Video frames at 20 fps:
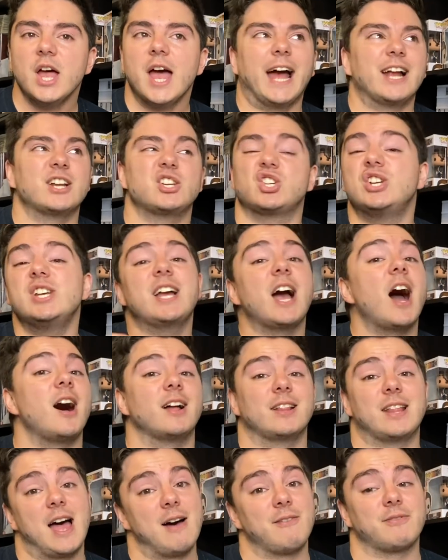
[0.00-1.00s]
And she
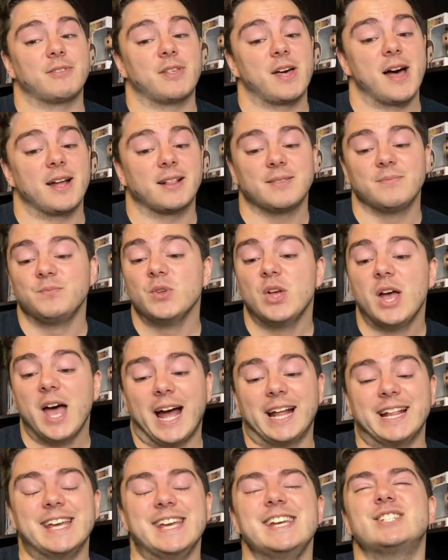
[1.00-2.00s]
can't have that.
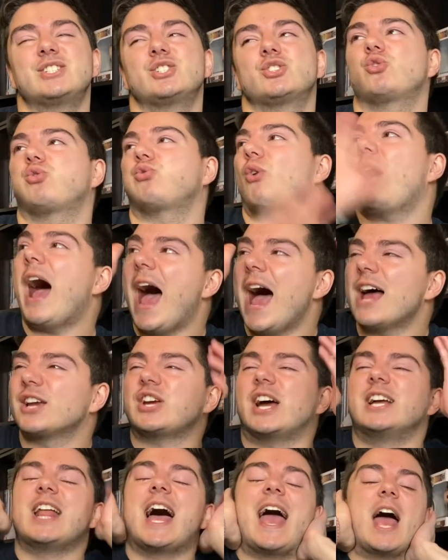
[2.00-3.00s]
And he's
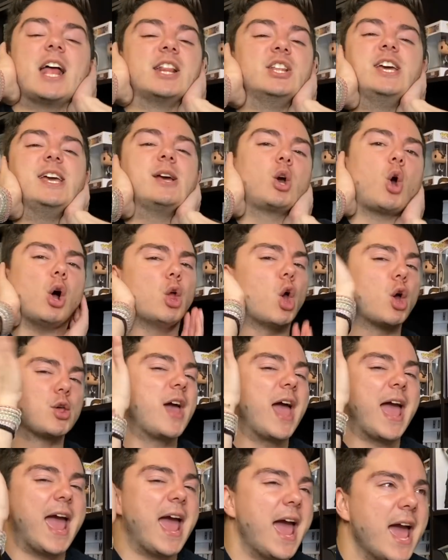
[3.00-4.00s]
trash! And he got her
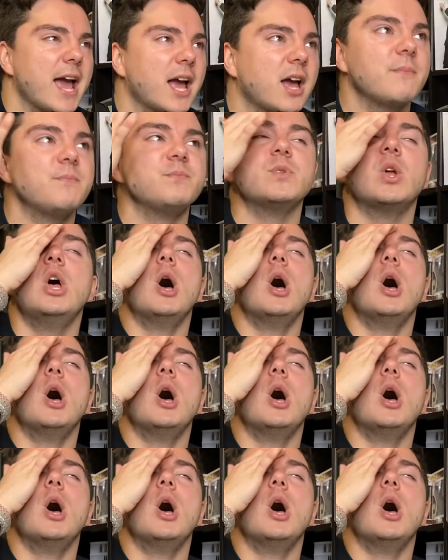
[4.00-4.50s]
the egg!